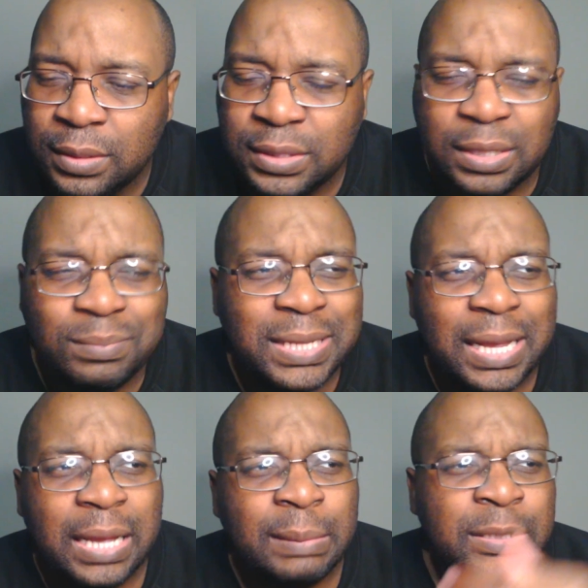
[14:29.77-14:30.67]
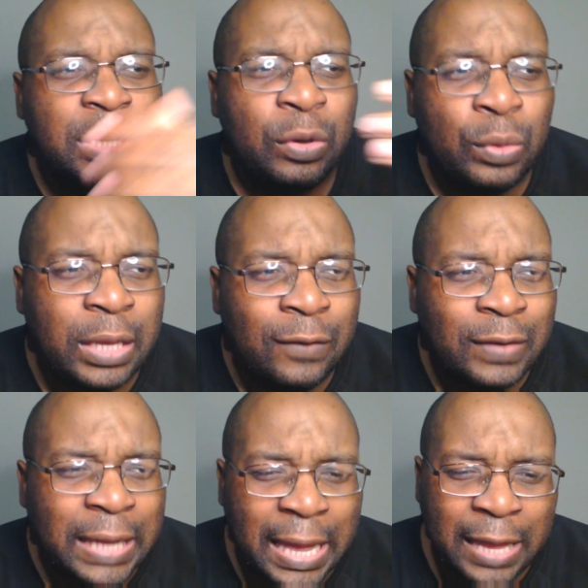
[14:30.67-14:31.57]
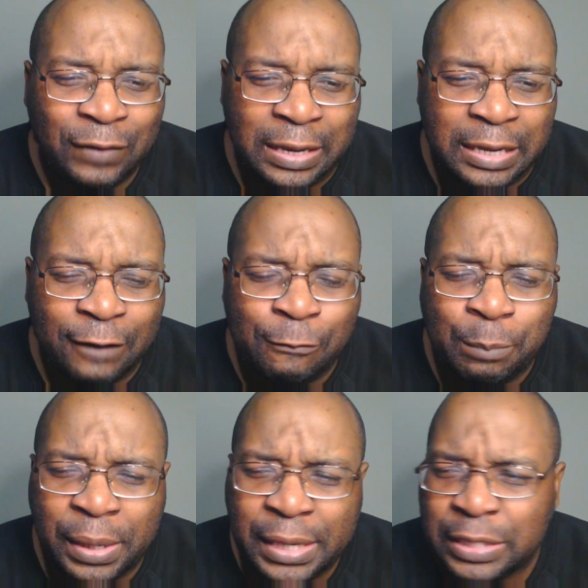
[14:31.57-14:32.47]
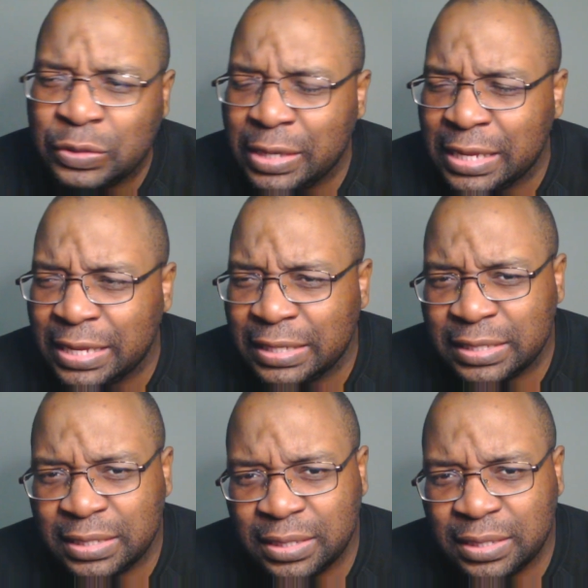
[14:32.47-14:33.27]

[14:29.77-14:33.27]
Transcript: Sometimes you don't even have enough money to eat.